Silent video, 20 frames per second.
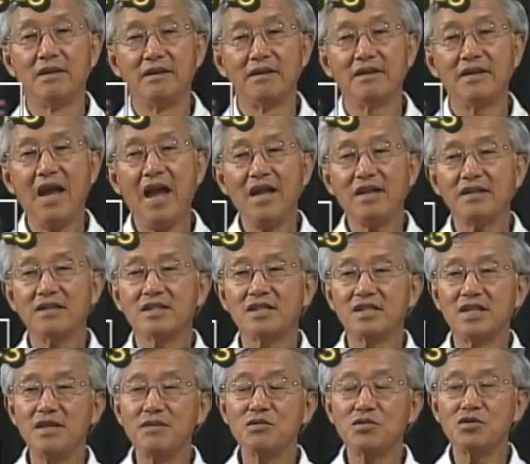That
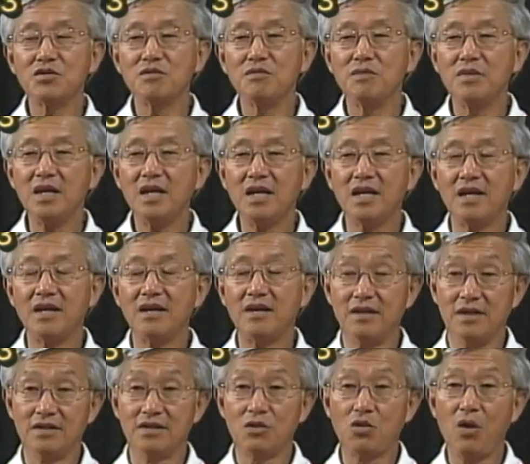seems to me
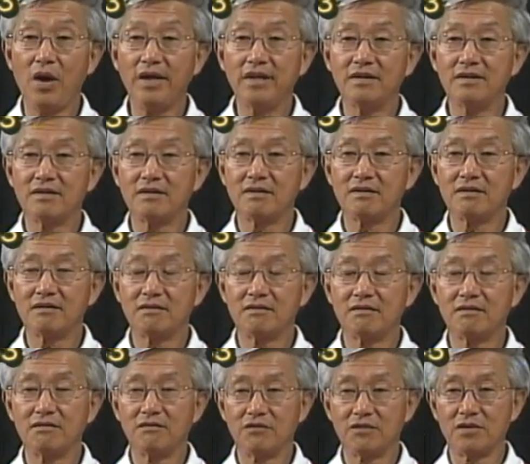it's quite
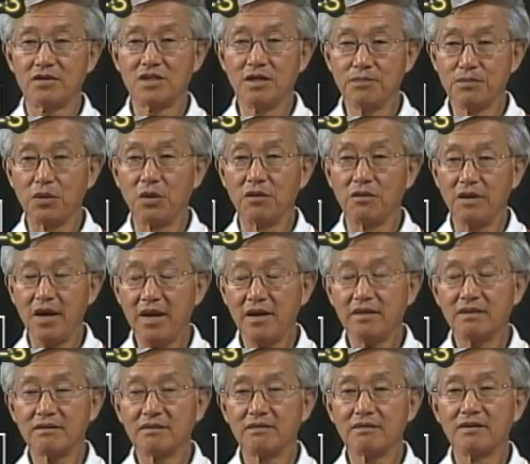simple, right?
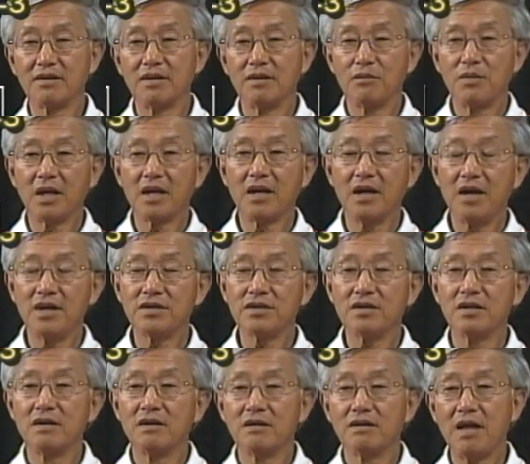Because
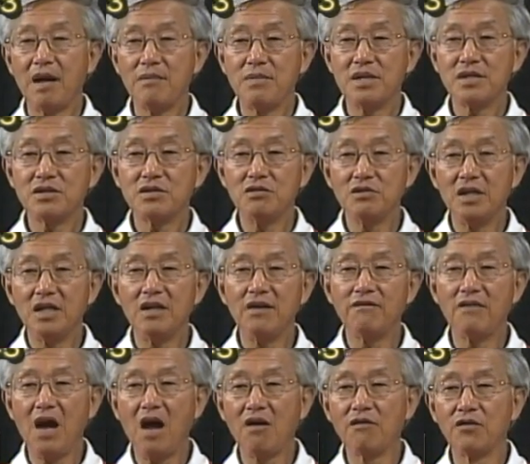that means you need a
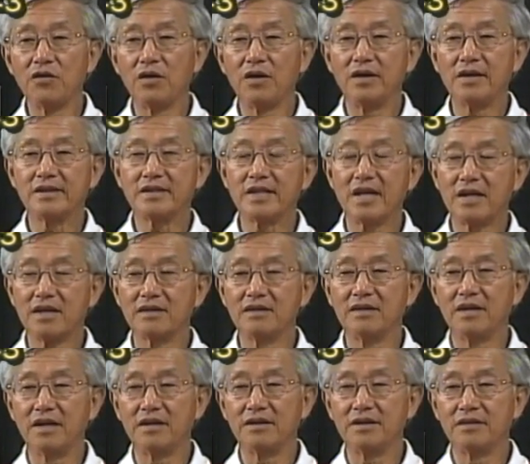vowel at the 2nd
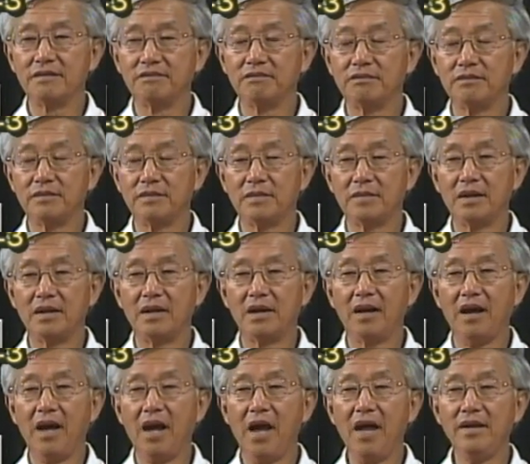letter,
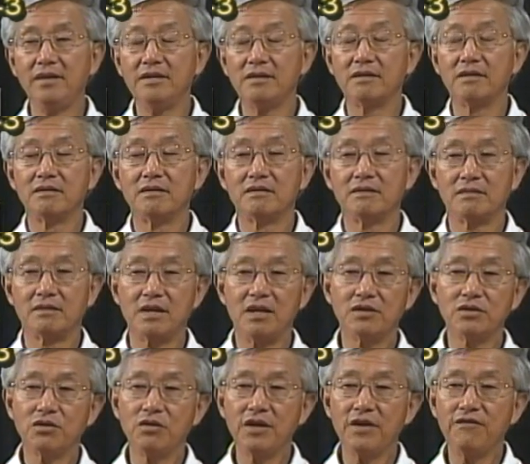and
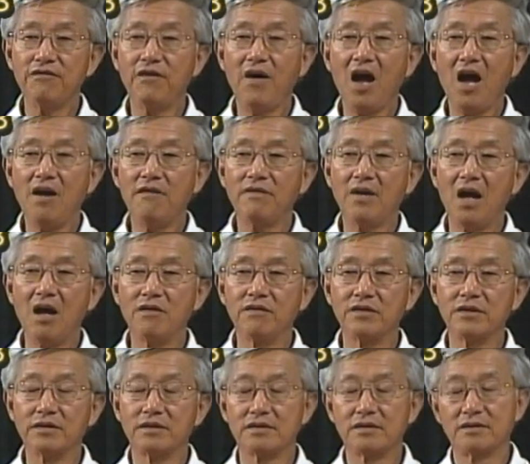there's only 5
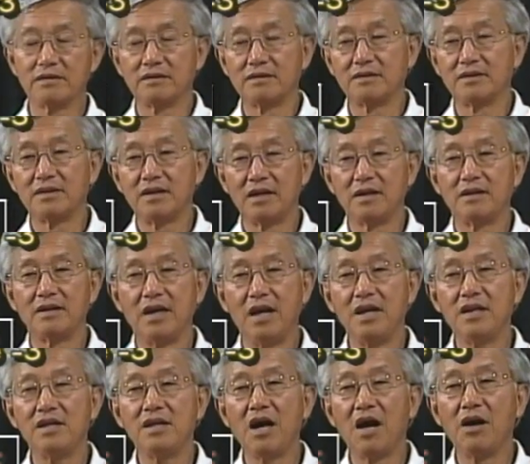vowels, A,
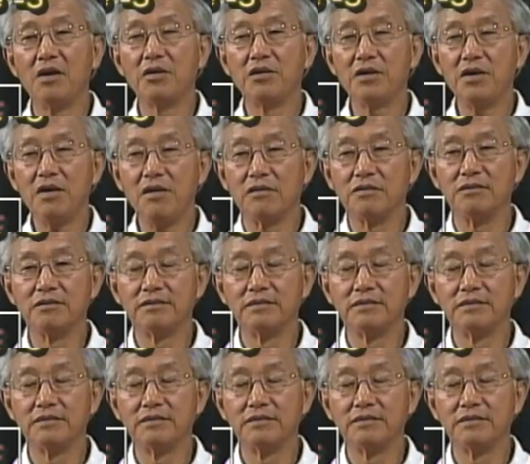E, I, O, U.